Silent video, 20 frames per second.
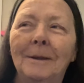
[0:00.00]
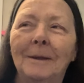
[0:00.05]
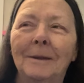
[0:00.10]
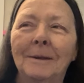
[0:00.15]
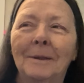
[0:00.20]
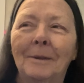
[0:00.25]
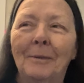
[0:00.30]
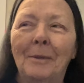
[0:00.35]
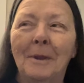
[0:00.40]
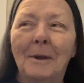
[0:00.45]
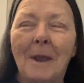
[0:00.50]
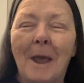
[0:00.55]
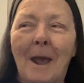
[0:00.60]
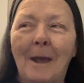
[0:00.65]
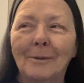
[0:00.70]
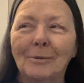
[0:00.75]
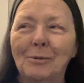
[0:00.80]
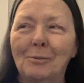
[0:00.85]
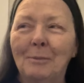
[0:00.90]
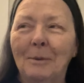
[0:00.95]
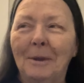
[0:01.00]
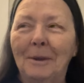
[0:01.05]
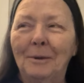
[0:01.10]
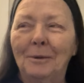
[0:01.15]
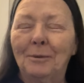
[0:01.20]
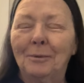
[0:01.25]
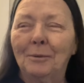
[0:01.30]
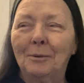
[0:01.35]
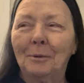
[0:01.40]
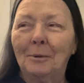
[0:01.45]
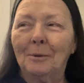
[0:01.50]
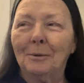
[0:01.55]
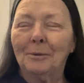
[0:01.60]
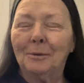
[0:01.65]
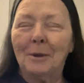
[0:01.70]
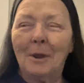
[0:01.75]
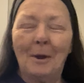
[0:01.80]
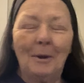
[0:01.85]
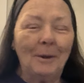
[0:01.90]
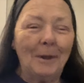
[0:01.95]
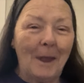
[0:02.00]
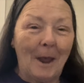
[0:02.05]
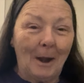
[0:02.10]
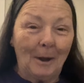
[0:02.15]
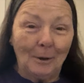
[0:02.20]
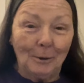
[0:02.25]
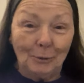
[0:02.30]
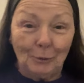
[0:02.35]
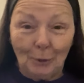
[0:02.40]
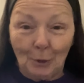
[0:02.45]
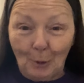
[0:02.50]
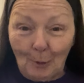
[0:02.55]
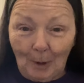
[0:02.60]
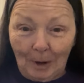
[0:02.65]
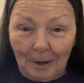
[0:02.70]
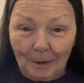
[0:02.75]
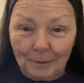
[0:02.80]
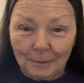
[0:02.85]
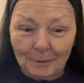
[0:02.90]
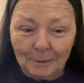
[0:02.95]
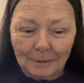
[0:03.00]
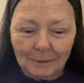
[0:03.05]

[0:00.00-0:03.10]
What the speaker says: and then asked me to tell you how to do it.